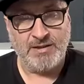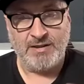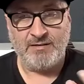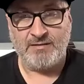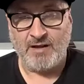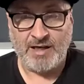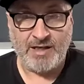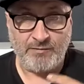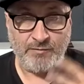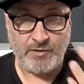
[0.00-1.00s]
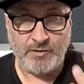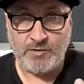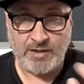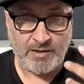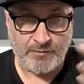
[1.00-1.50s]
It's like if you
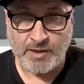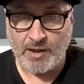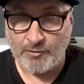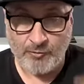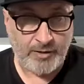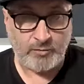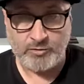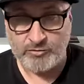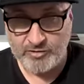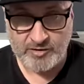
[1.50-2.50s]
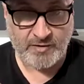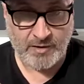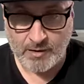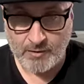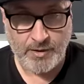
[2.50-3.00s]
think of the color red, all you'll see is the
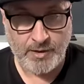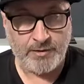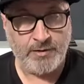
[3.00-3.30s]
color red.